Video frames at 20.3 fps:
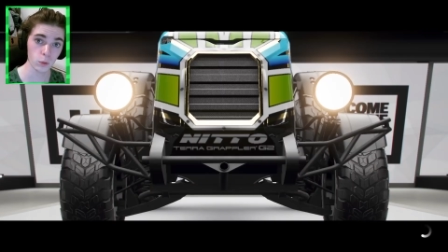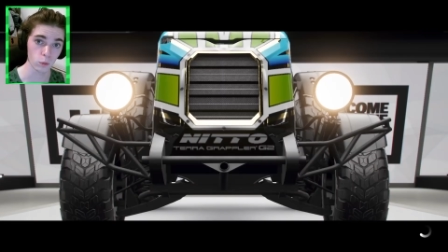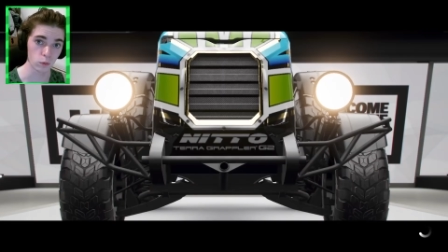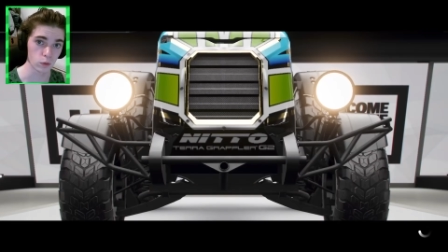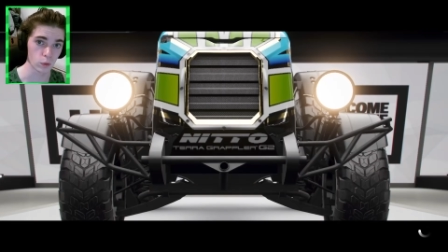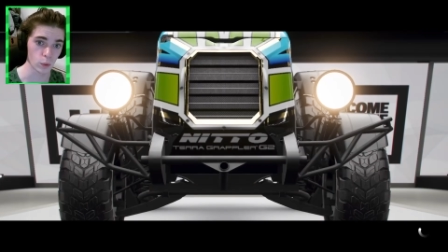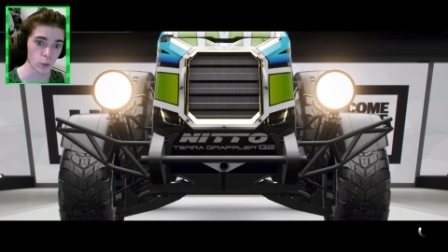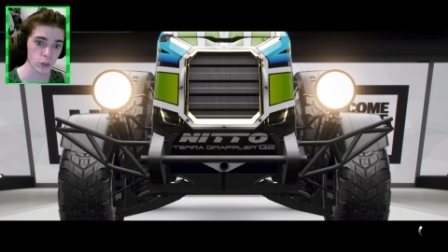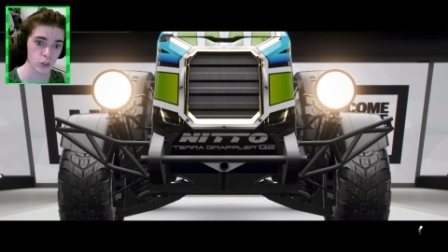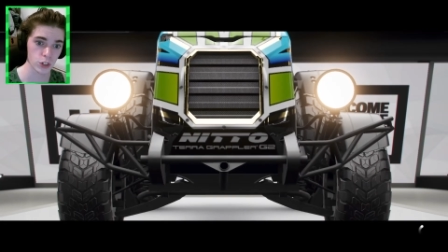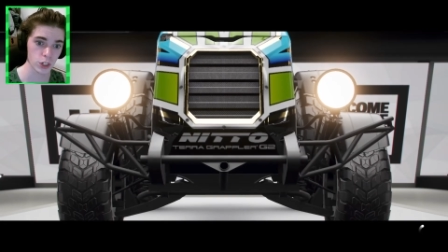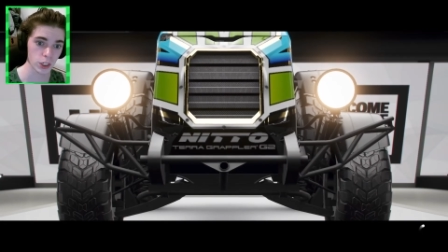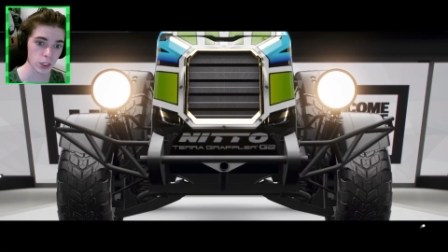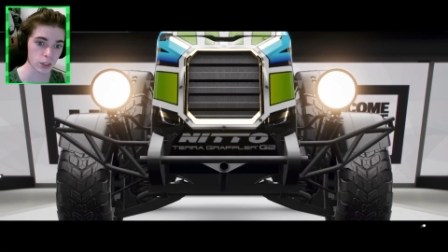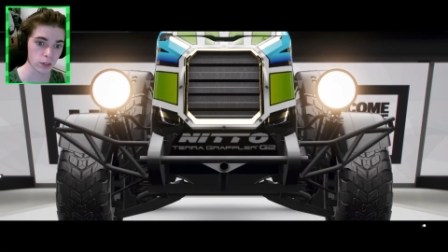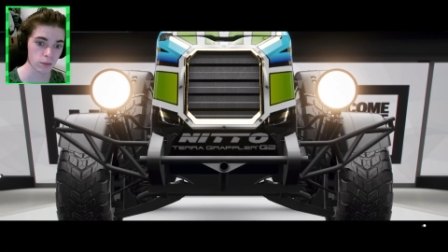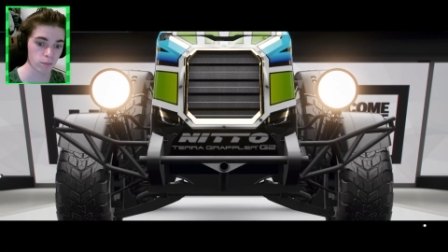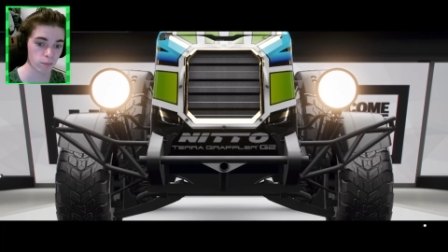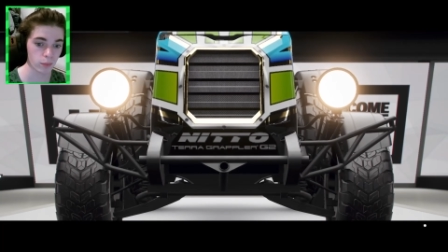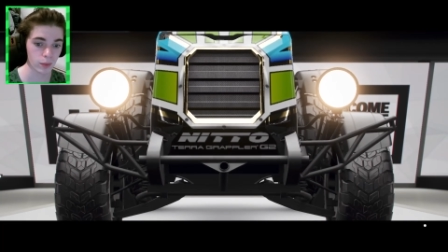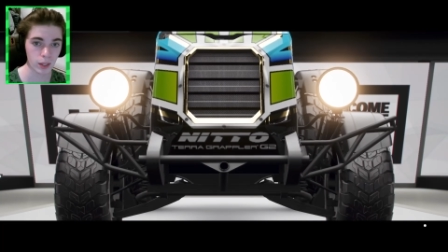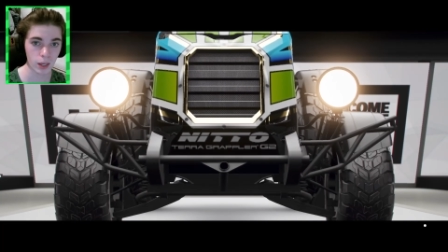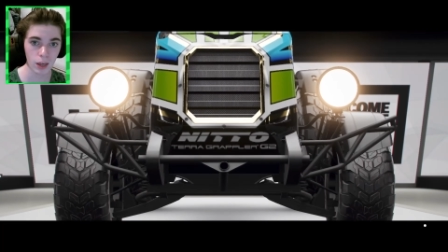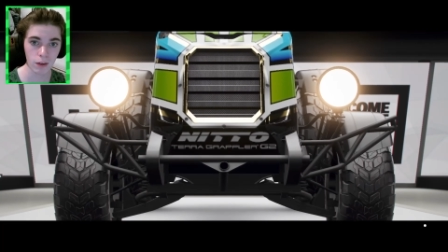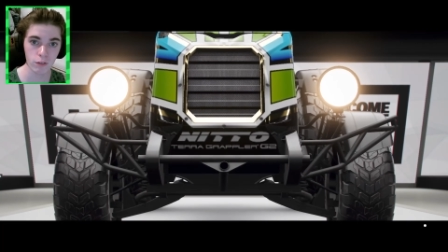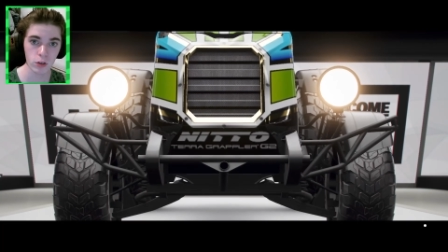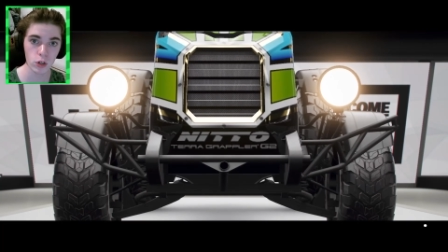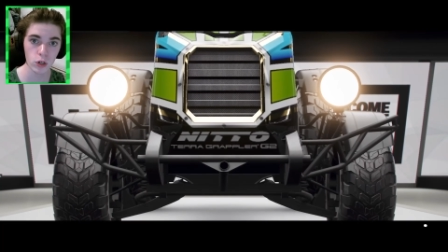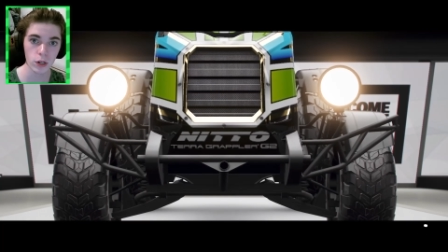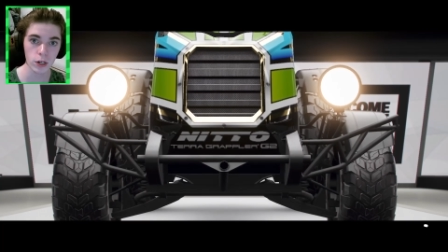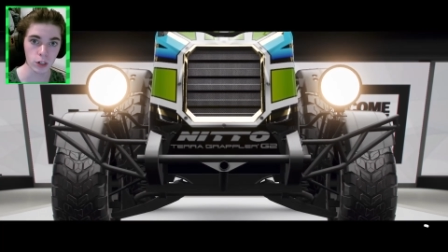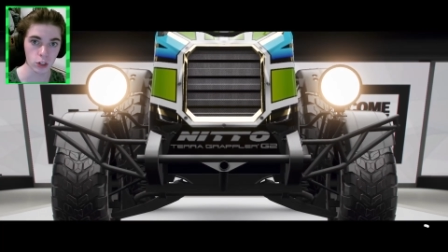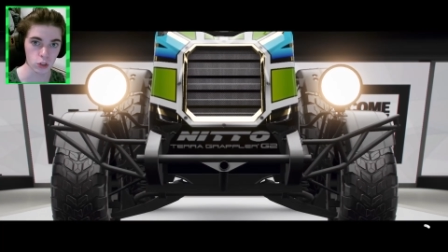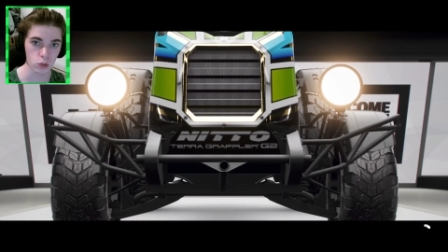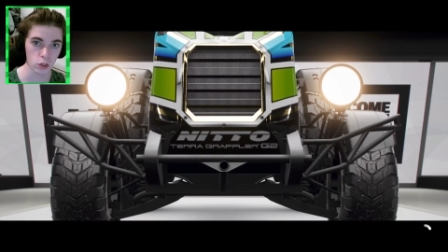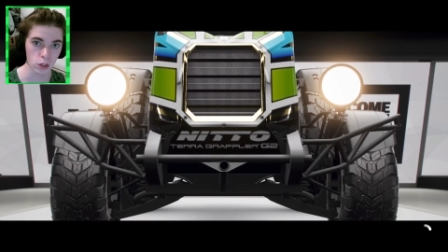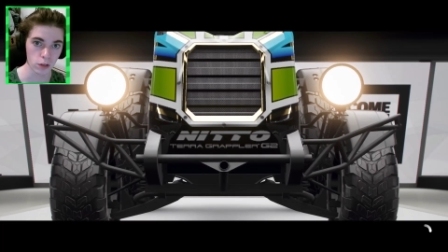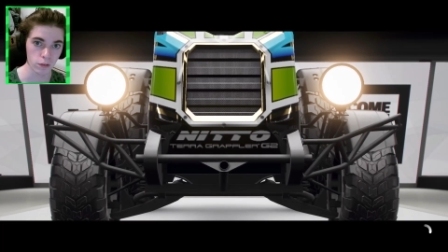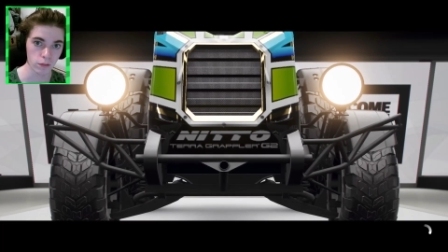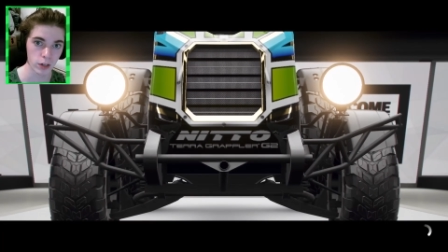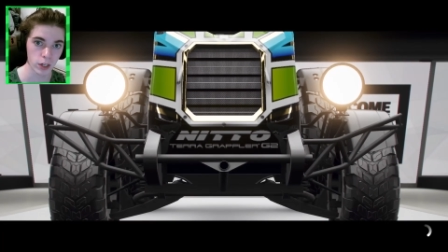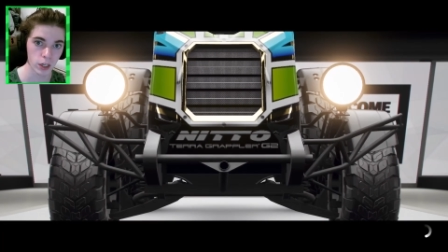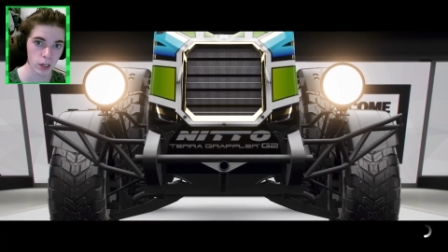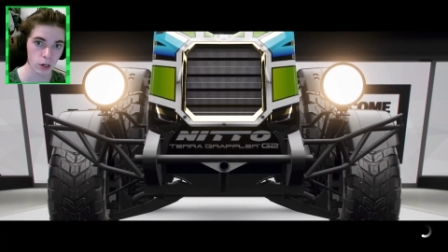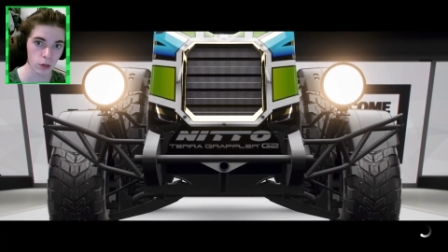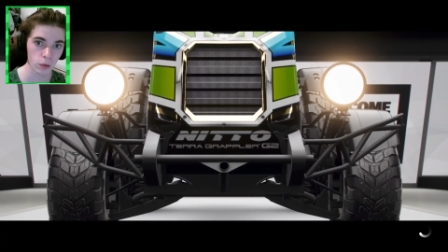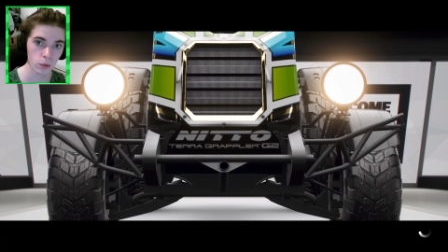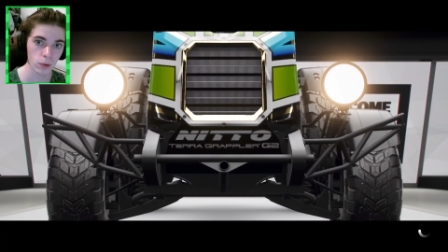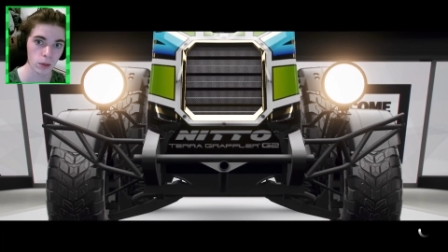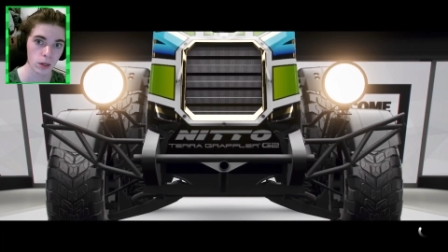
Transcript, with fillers: all for watching. If you did enjoy the video,